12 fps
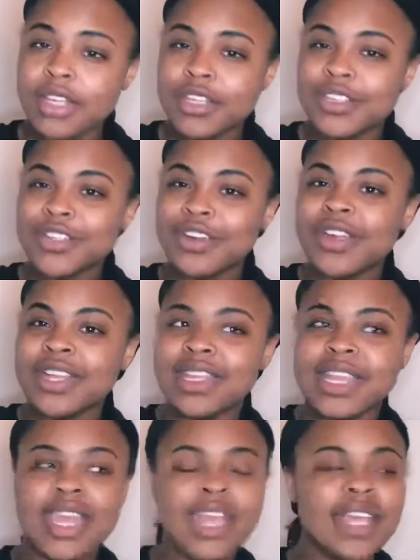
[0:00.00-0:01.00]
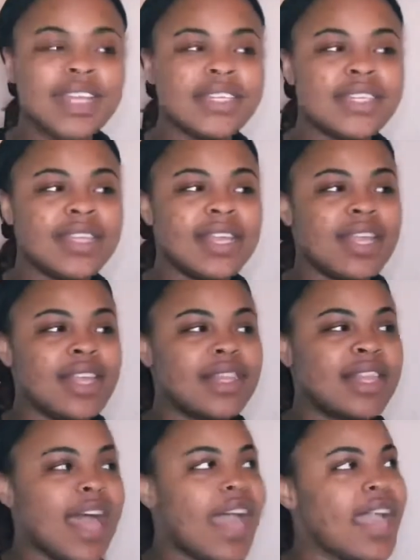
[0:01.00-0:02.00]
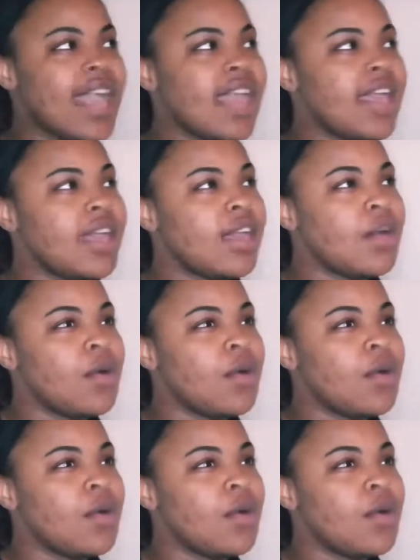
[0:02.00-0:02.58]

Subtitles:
Certain things like